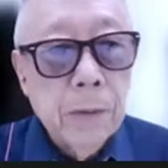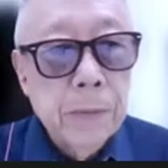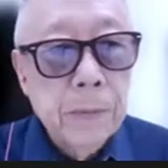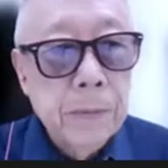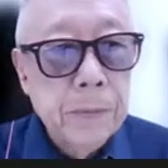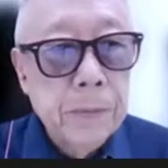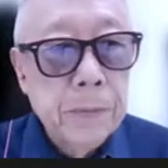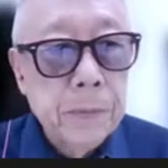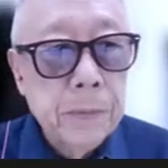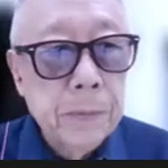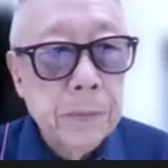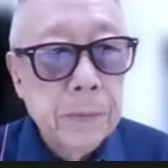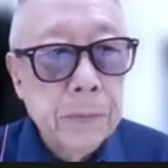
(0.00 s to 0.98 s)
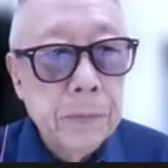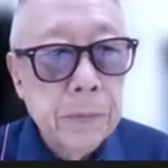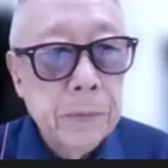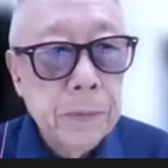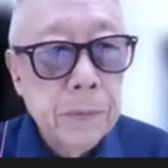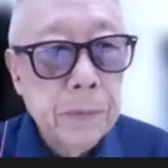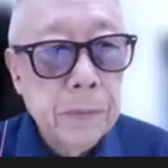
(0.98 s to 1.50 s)

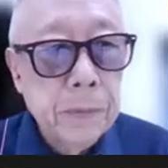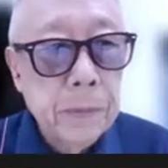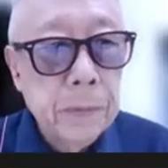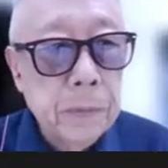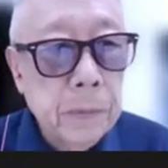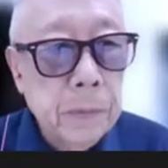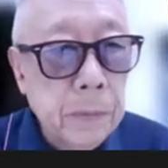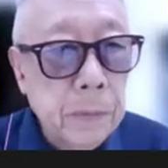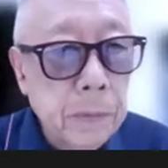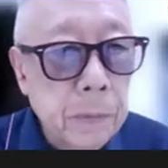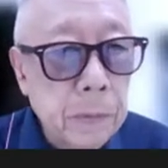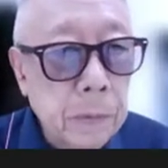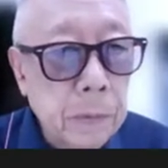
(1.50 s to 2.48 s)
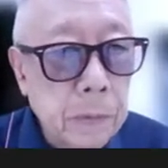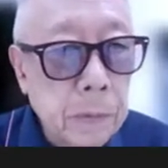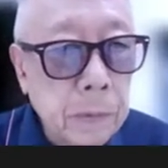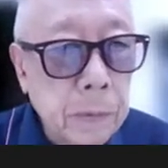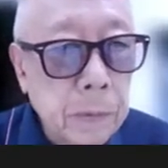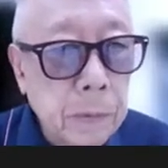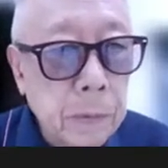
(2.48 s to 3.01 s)

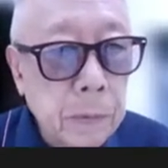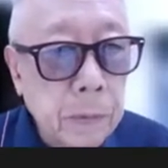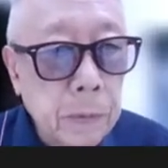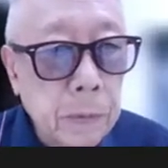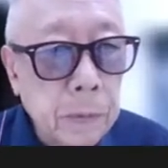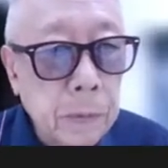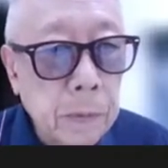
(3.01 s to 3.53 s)
(silence)